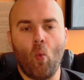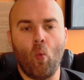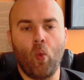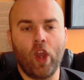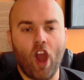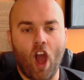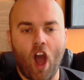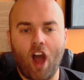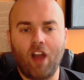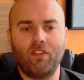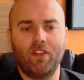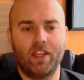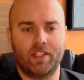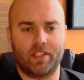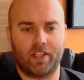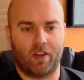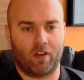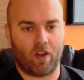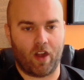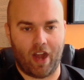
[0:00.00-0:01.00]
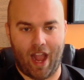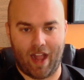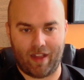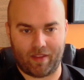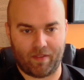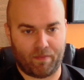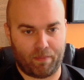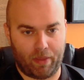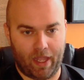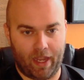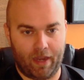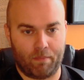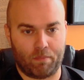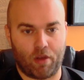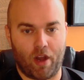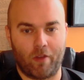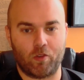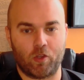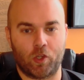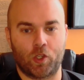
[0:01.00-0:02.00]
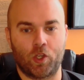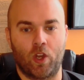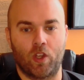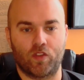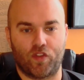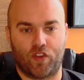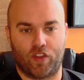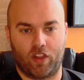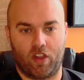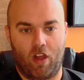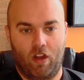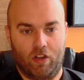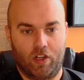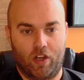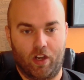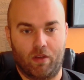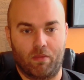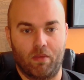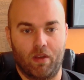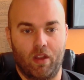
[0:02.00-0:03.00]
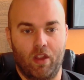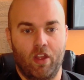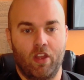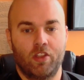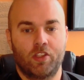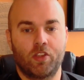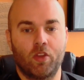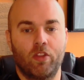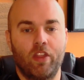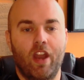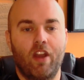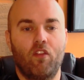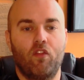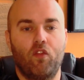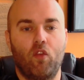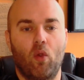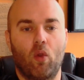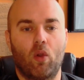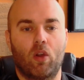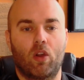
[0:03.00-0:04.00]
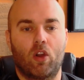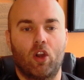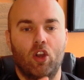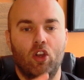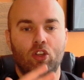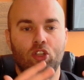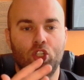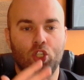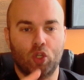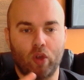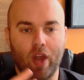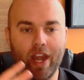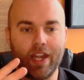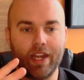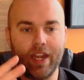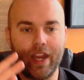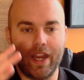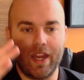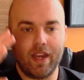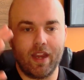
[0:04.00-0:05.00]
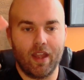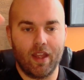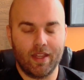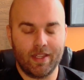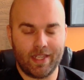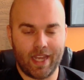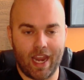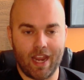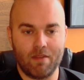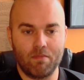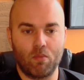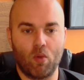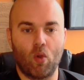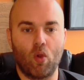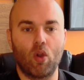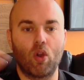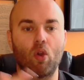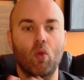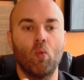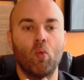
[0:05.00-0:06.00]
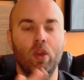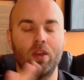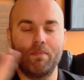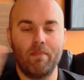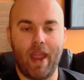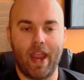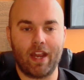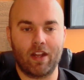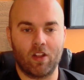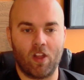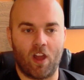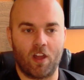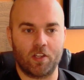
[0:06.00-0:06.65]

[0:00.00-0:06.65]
we obviously are going to have to play Broderick Jones for the long term. So therefore, trading Dan Moore would make